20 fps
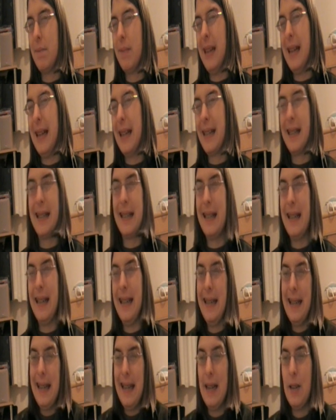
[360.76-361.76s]
yeah,
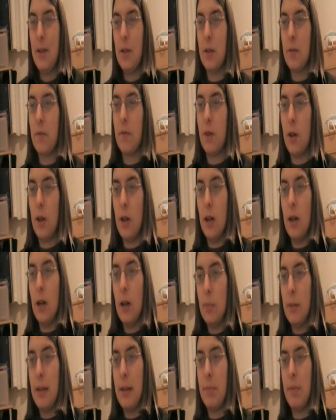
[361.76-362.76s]
they, they could have got
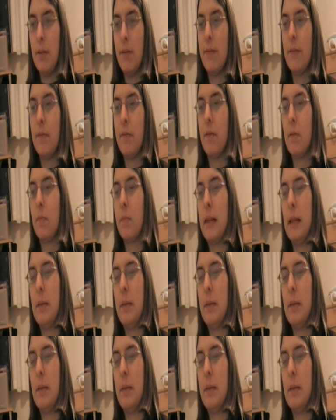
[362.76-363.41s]
a bigger profit from